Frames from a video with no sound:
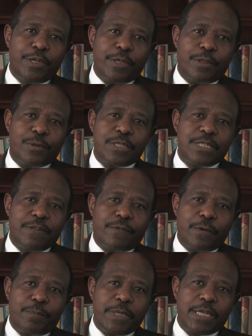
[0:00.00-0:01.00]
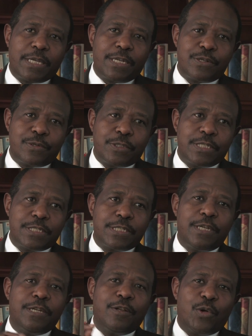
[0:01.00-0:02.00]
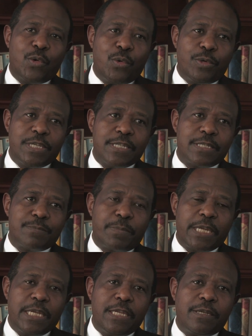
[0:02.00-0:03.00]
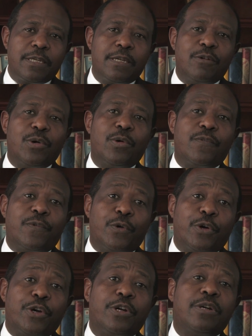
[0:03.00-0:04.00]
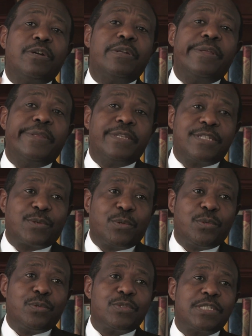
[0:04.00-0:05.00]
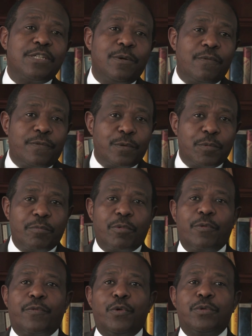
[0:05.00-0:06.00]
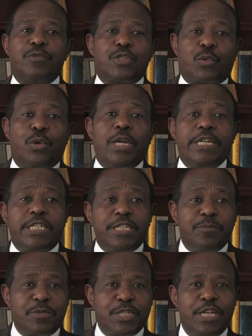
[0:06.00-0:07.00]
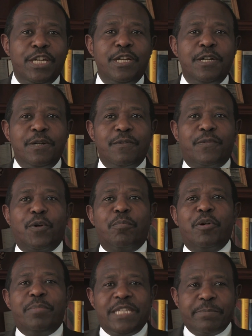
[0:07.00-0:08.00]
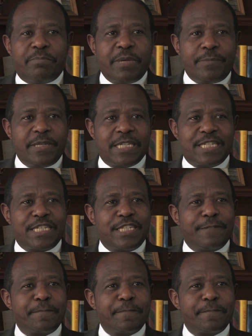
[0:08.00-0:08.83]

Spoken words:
in those developing countries who is paying for schools, for scholarships, for babies,